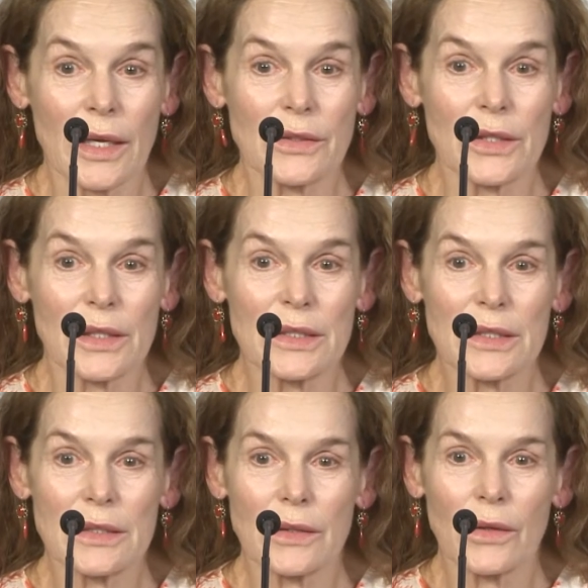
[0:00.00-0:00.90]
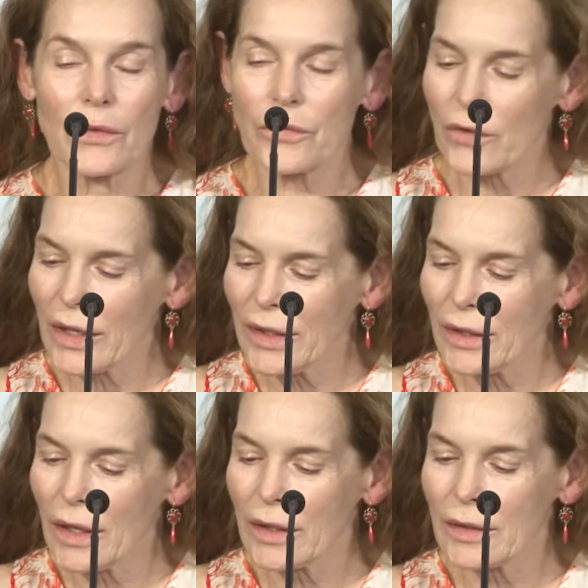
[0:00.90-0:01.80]
Angeles. On Friday
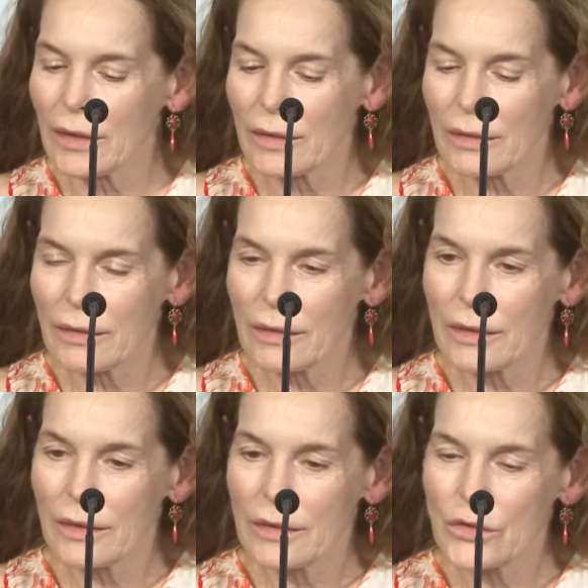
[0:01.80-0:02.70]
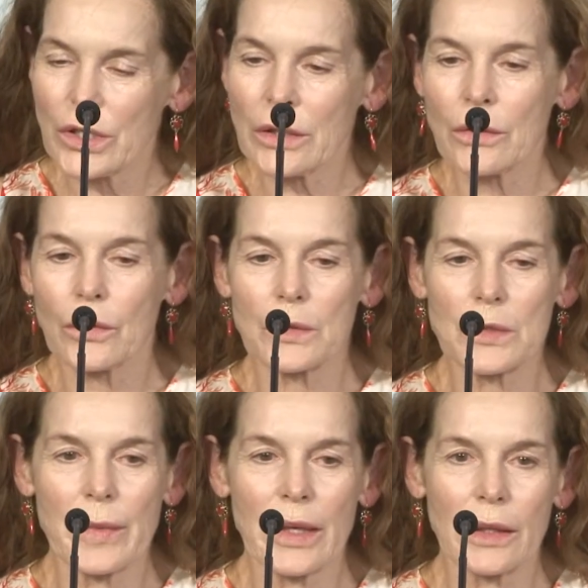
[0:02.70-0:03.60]
night, Jean
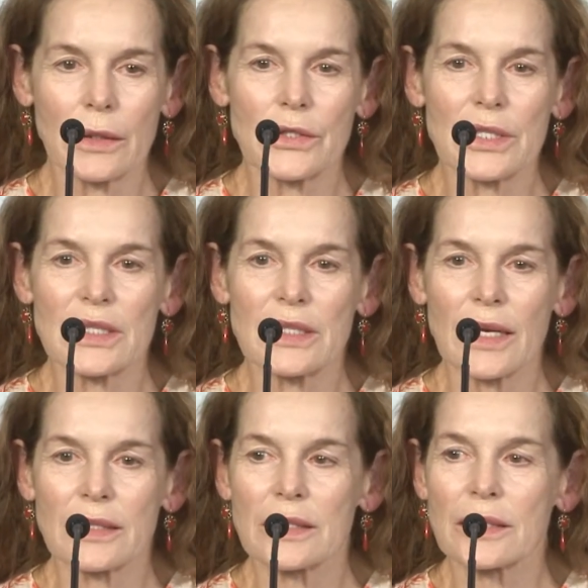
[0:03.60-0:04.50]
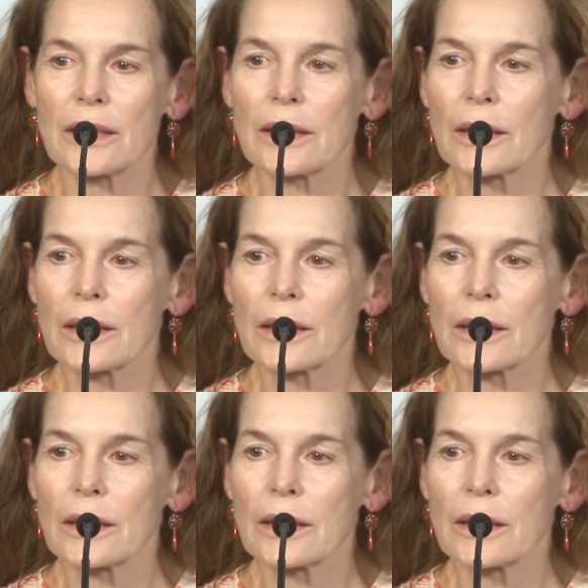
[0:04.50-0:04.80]
calls me and she says,